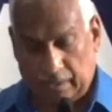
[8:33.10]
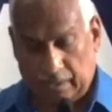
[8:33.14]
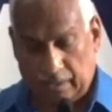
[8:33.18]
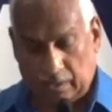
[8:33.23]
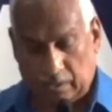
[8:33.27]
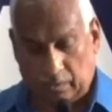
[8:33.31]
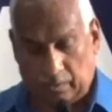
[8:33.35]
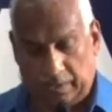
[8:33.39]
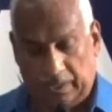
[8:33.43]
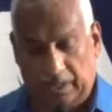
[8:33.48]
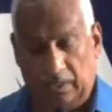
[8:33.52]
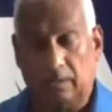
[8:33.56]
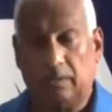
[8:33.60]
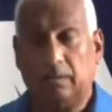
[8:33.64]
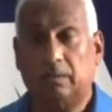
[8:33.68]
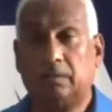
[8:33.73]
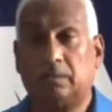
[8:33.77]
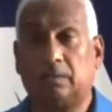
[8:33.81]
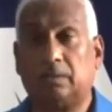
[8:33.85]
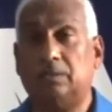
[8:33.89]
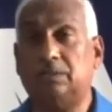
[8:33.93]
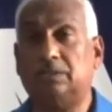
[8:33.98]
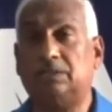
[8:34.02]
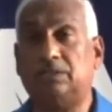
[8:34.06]
We
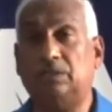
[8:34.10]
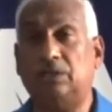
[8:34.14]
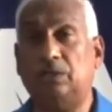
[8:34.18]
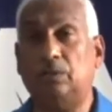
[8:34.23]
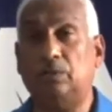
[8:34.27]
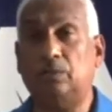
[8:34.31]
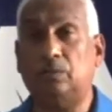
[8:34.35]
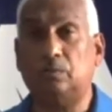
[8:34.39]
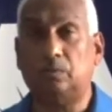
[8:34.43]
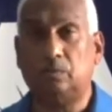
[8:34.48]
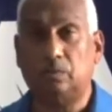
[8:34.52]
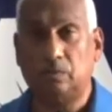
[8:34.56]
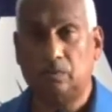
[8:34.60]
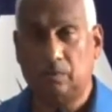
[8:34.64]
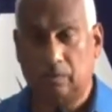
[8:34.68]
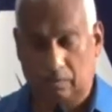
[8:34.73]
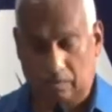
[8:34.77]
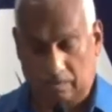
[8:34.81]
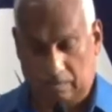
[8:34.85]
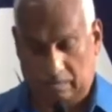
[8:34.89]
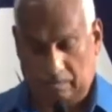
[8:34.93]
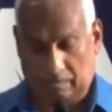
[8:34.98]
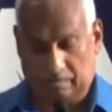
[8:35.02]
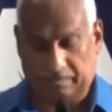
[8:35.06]
continue,
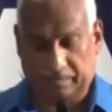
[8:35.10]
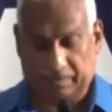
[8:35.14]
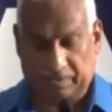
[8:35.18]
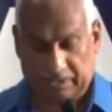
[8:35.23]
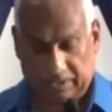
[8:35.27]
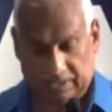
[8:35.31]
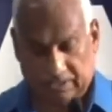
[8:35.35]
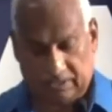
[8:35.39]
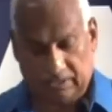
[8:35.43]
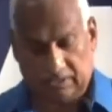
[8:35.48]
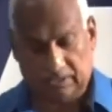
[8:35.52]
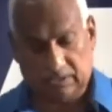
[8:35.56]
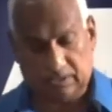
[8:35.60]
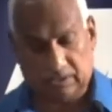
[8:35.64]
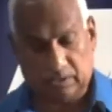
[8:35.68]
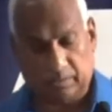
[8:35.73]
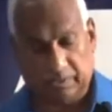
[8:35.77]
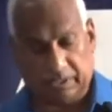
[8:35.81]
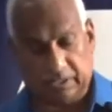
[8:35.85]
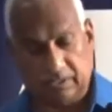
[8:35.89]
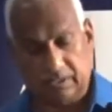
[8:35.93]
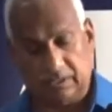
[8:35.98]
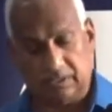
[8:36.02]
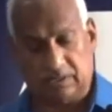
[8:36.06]
for instance, to
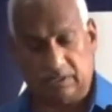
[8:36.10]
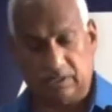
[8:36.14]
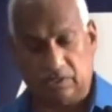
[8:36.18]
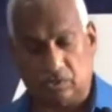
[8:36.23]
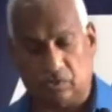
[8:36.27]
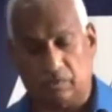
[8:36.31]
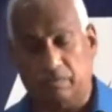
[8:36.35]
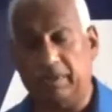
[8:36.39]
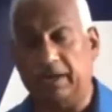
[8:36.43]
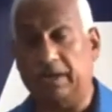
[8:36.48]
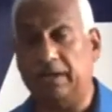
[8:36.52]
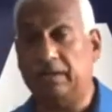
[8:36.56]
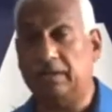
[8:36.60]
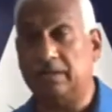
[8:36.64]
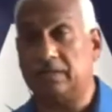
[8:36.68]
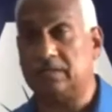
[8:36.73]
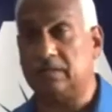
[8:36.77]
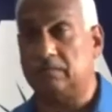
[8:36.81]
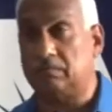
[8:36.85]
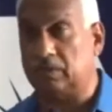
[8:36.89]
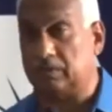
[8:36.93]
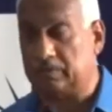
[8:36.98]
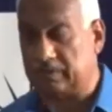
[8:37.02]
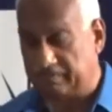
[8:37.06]
witness the tremendous
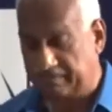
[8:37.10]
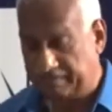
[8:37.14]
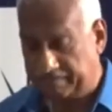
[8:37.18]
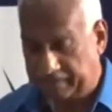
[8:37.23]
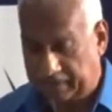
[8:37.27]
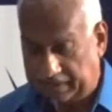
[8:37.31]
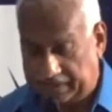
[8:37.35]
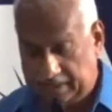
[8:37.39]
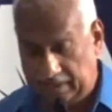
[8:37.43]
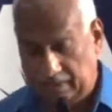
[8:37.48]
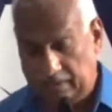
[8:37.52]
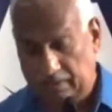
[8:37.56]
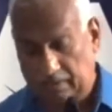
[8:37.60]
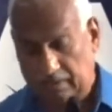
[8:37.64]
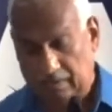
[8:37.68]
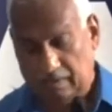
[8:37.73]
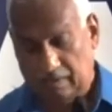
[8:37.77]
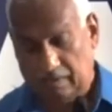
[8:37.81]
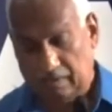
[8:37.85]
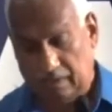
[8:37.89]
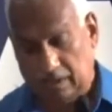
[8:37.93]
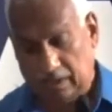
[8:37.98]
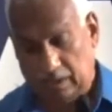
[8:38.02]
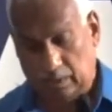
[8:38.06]
amount of flooding
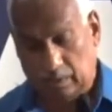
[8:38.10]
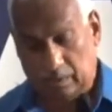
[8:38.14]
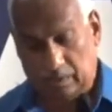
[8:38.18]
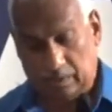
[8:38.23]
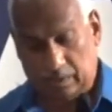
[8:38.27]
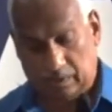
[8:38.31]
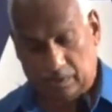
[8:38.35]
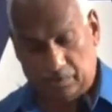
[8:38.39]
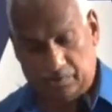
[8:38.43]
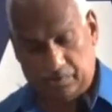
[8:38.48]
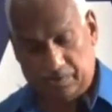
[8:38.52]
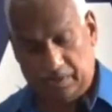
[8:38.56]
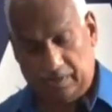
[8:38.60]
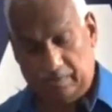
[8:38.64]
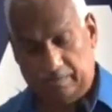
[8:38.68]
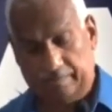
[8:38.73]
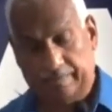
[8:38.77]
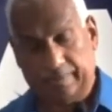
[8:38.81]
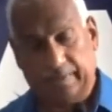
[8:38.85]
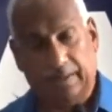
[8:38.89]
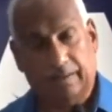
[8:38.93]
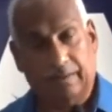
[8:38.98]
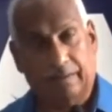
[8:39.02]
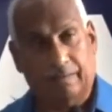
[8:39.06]
in our country
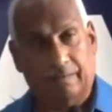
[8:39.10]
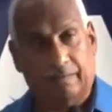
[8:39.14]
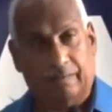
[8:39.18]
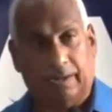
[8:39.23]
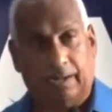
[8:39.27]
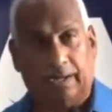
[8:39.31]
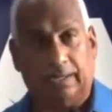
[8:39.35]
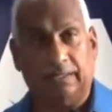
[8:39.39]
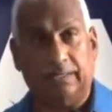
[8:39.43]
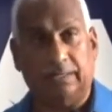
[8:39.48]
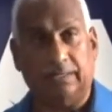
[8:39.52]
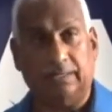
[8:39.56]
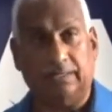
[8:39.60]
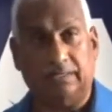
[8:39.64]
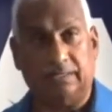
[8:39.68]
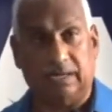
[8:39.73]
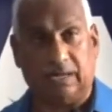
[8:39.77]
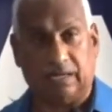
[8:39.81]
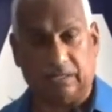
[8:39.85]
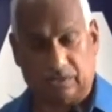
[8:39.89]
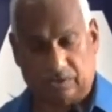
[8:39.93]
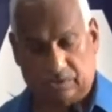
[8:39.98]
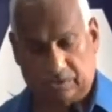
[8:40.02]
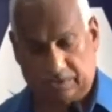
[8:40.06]
and the
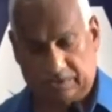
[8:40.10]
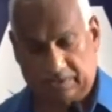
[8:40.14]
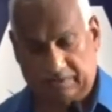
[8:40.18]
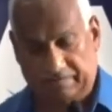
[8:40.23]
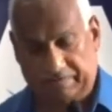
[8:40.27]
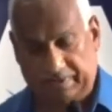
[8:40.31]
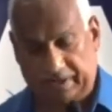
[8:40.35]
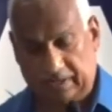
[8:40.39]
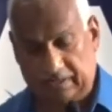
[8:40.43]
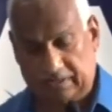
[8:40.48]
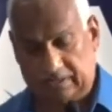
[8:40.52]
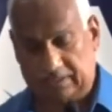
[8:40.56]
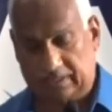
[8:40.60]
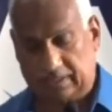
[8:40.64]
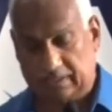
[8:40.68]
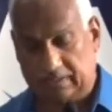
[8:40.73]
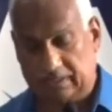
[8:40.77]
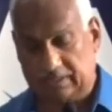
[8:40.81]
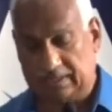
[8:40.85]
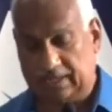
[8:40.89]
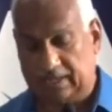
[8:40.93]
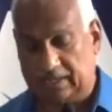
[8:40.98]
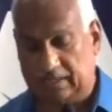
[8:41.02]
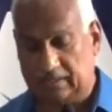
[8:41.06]
disastrous effects that
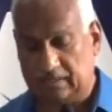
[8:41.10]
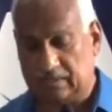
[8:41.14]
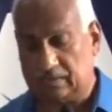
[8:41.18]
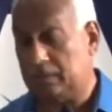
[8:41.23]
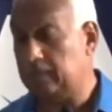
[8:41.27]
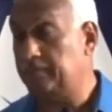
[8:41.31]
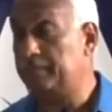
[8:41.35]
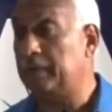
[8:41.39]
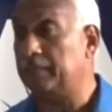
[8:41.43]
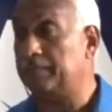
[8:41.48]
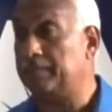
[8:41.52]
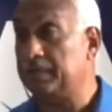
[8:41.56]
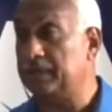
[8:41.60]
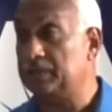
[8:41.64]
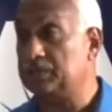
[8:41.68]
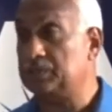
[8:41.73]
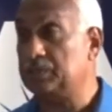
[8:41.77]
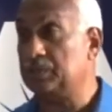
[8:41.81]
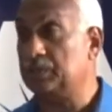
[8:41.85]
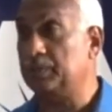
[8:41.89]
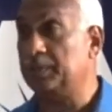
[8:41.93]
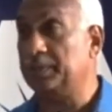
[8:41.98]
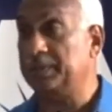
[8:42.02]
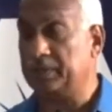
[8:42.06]
this has on the population
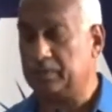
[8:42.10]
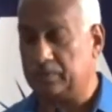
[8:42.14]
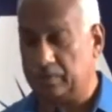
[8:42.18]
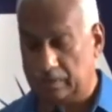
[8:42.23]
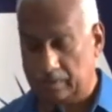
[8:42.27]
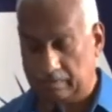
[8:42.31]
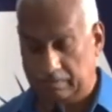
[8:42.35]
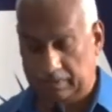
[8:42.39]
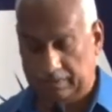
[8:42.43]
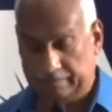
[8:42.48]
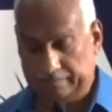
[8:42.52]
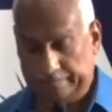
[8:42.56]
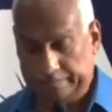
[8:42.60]
and our economy.